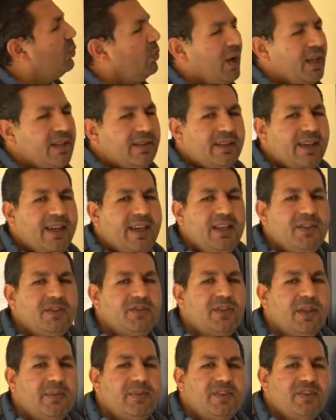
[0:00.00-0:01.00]
What is
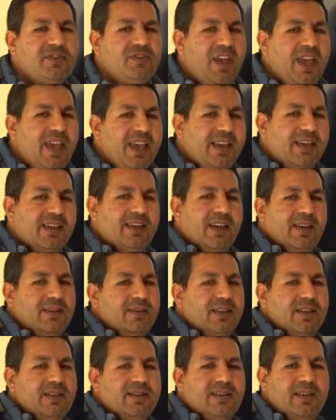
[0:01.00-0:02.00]
the mistake
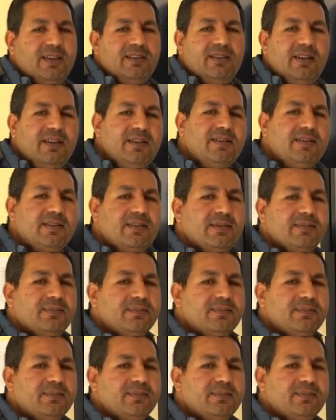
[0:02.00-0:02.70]
in this sentence?